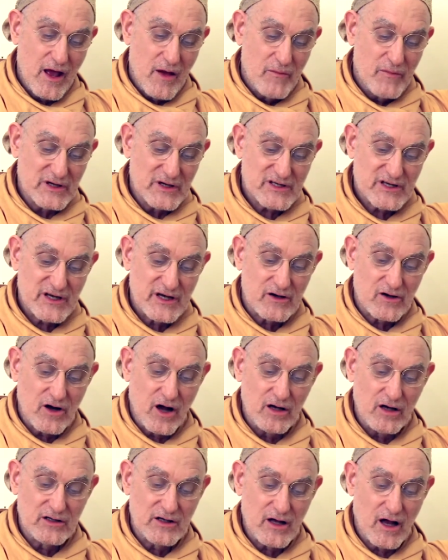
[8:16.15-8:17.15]
But seeing her
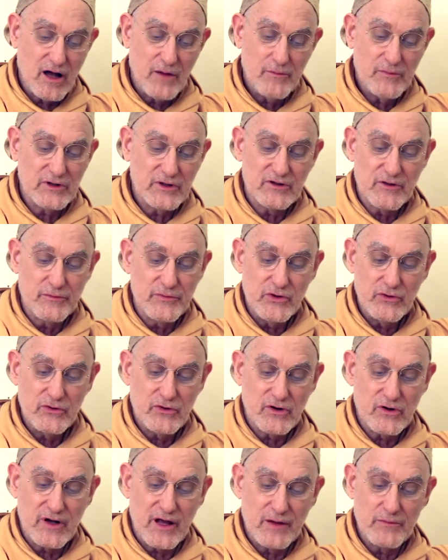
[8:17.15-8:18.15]
humble
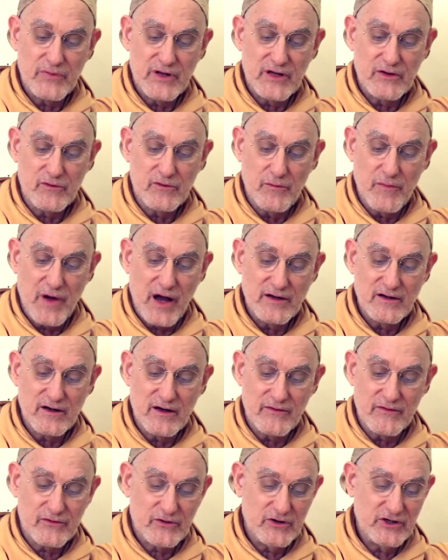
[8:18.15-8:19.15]
demure and being
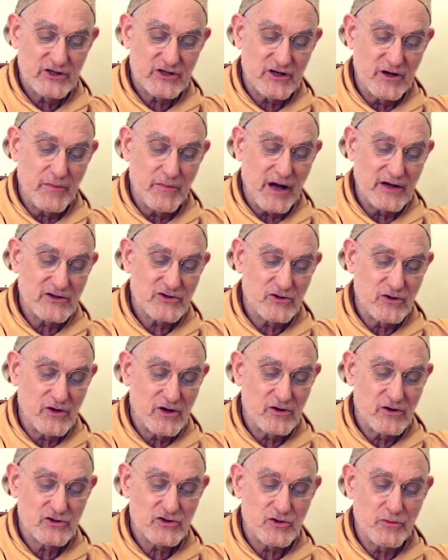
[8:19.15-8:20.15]
reminded of Krishna by
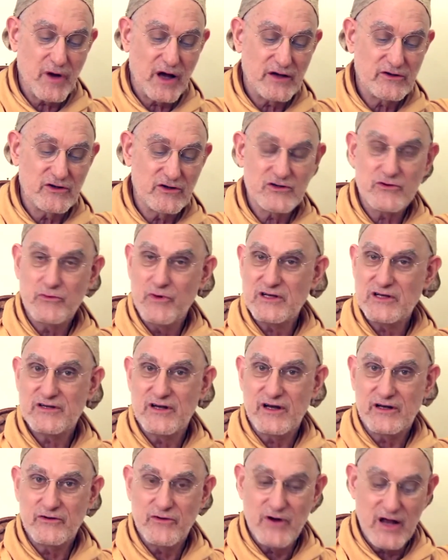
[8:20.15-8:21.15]
Subhadra's
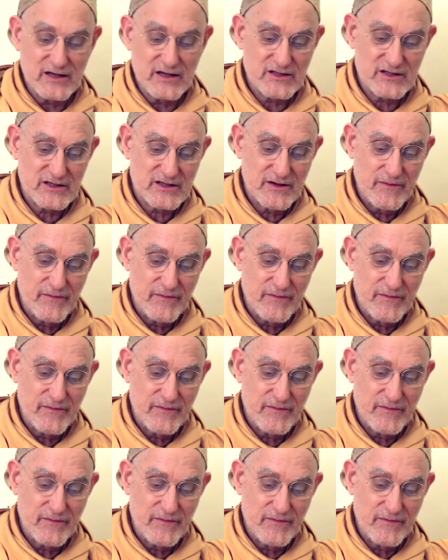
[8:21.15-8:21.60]
rustic dress,